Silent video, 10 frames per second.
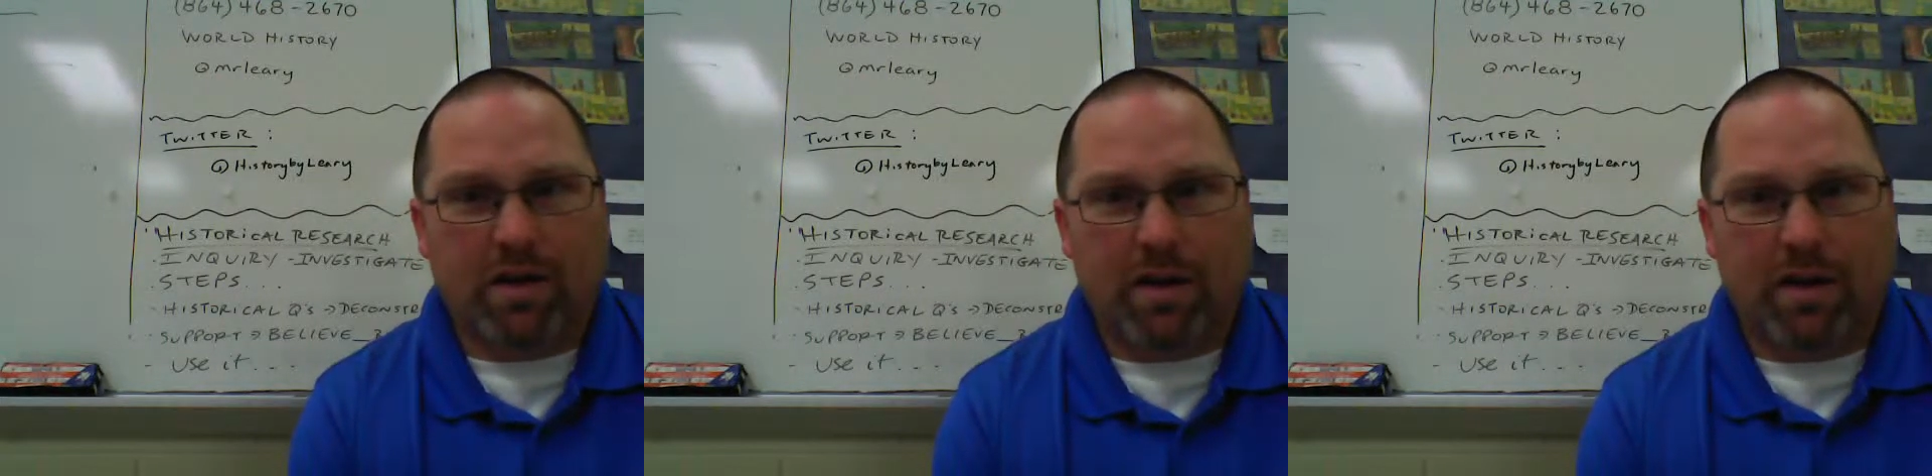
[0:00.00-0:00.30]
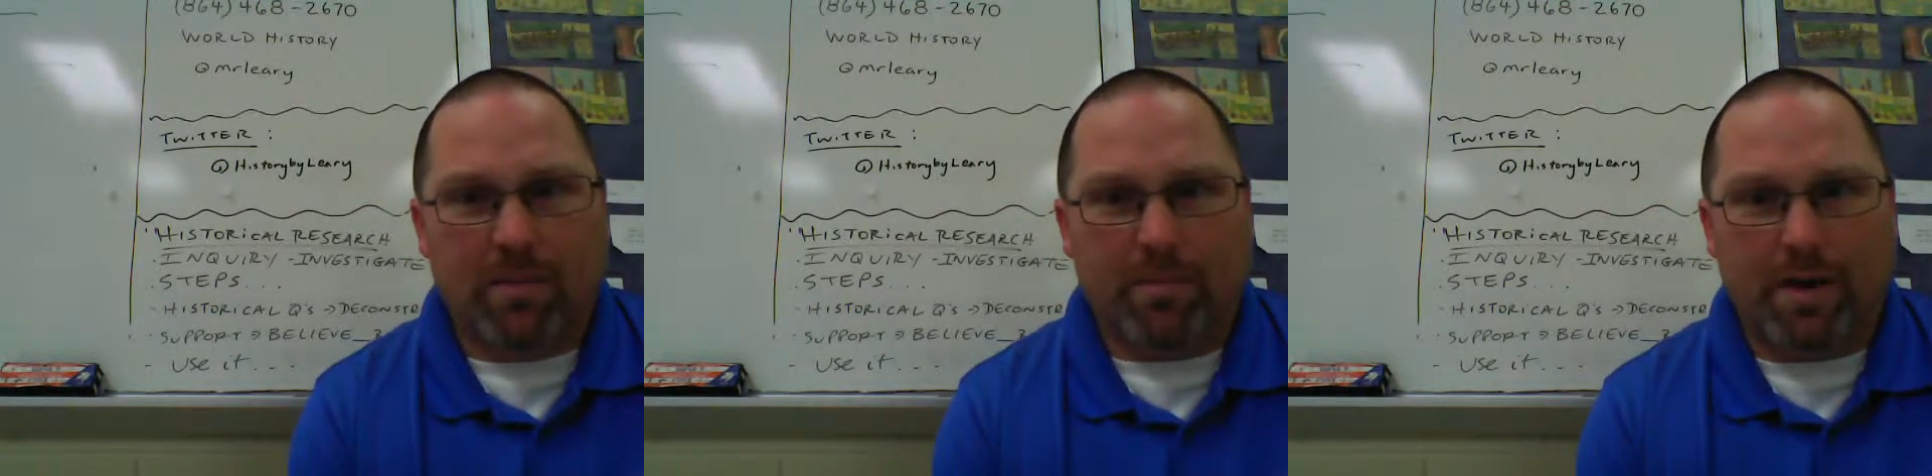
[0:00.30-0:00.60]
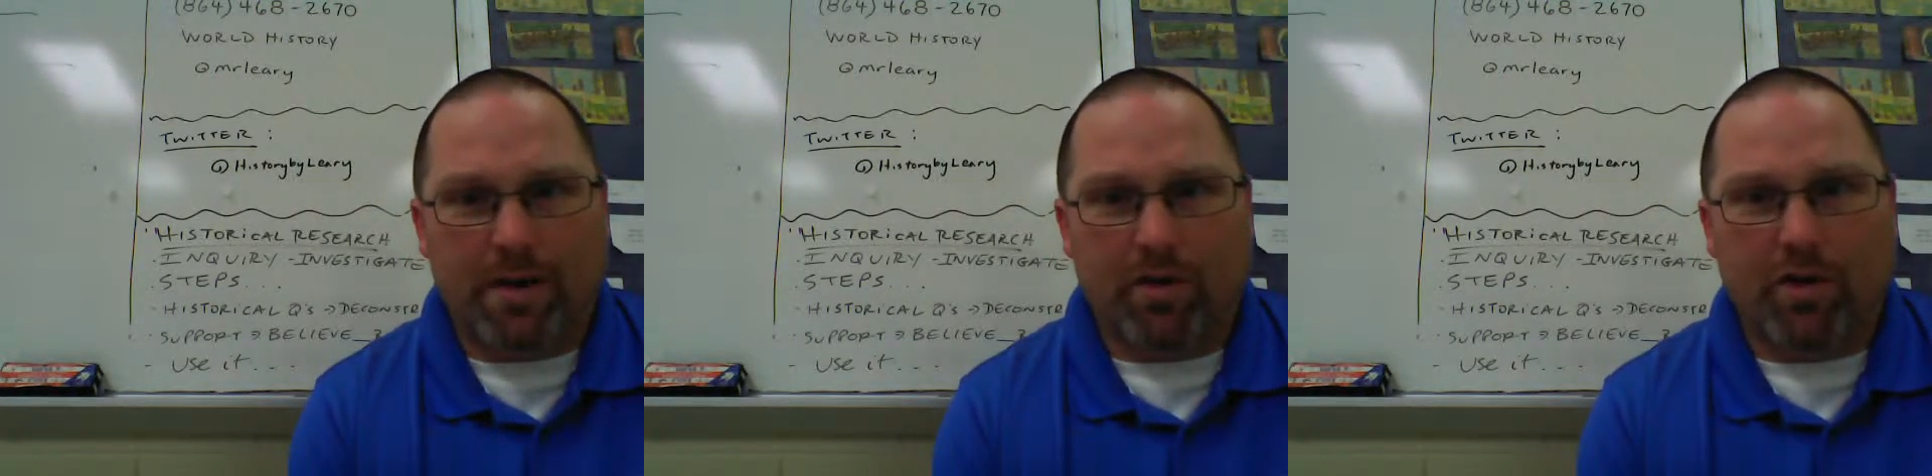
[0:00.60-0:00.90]

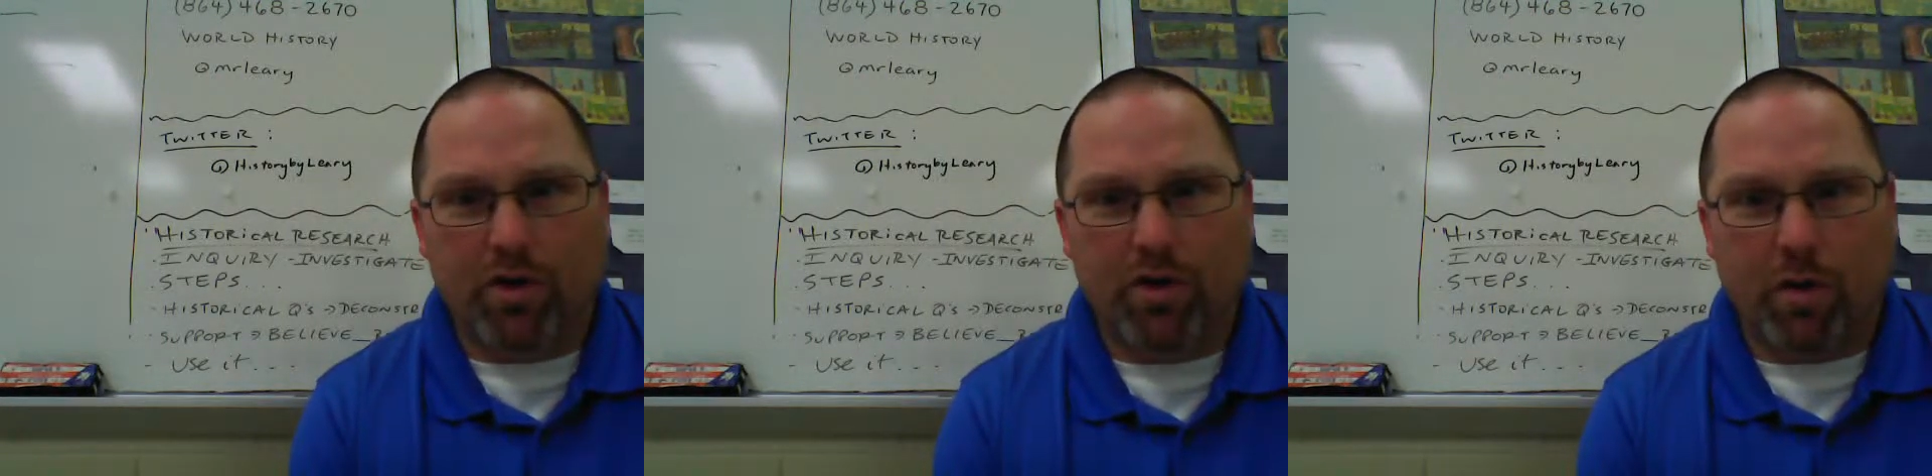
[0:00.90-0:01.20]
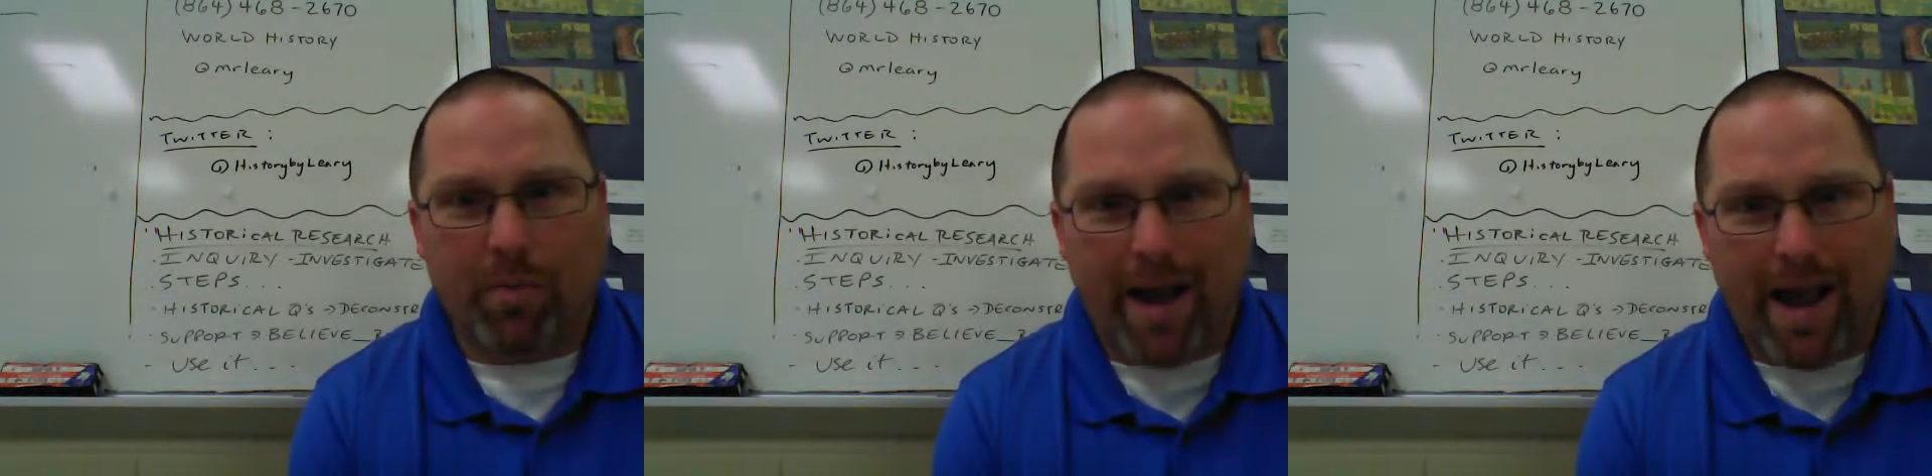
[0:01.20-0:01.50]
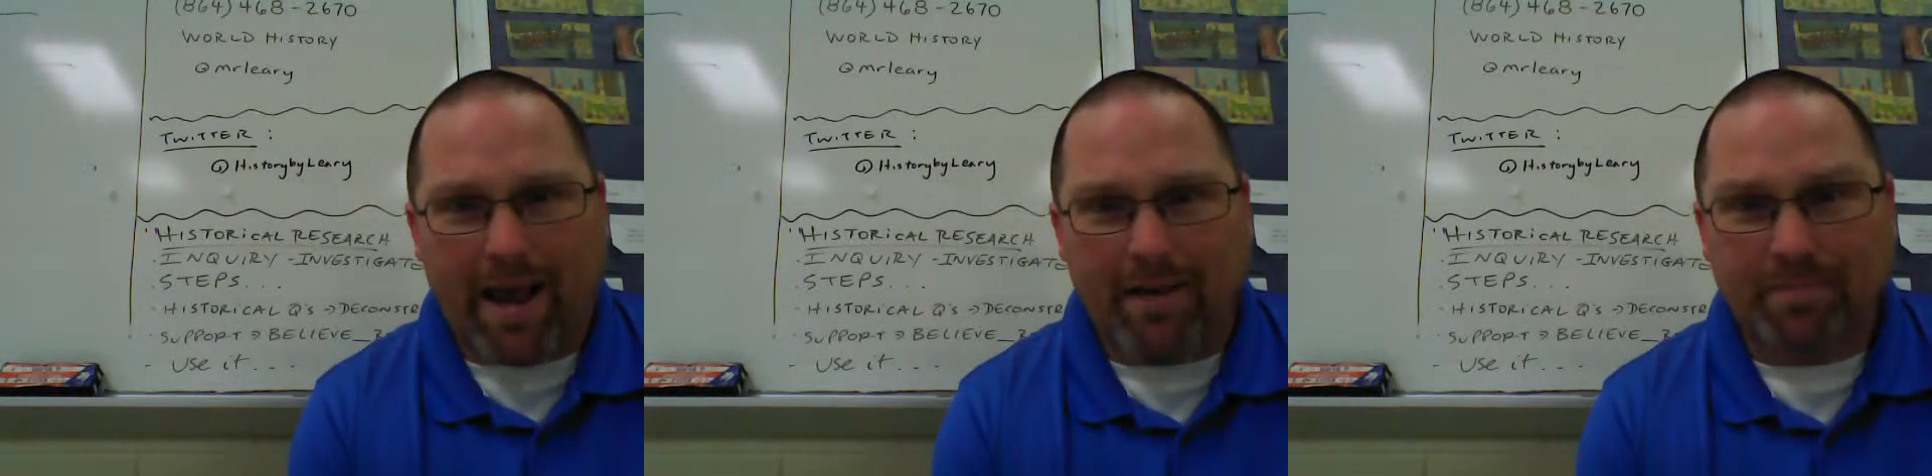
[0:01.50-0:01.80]
neither good nor
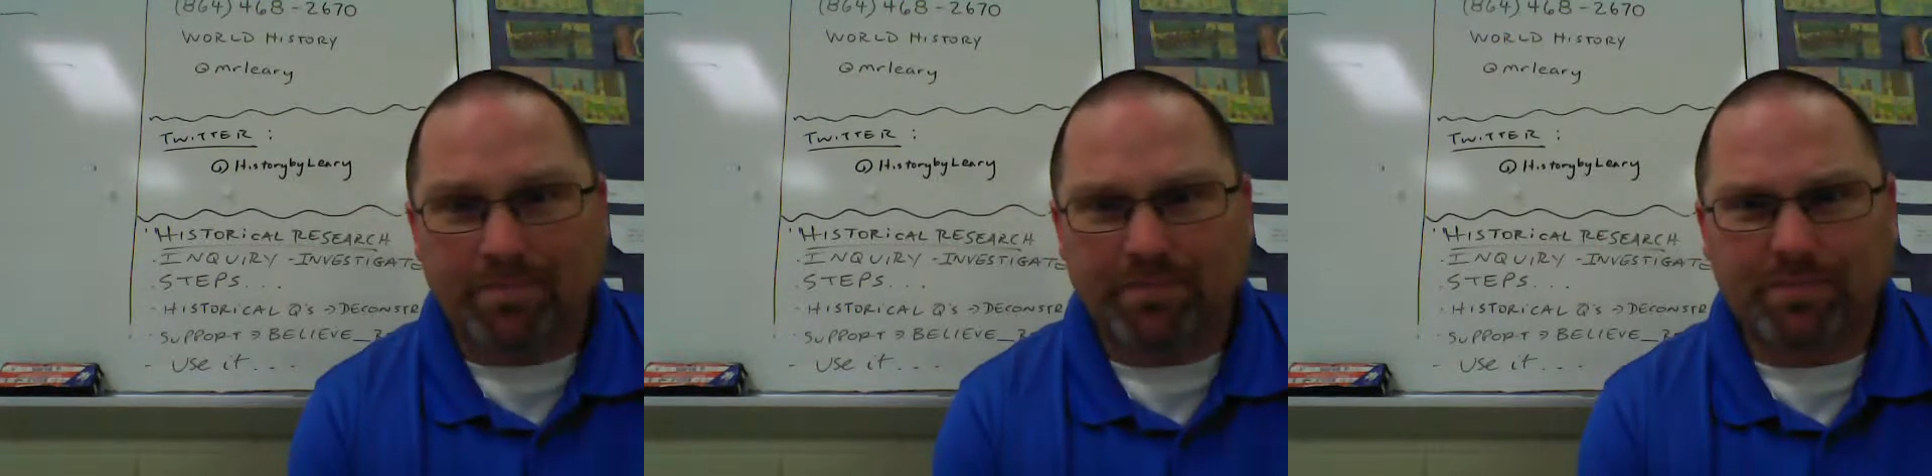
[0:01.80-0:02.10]
bad.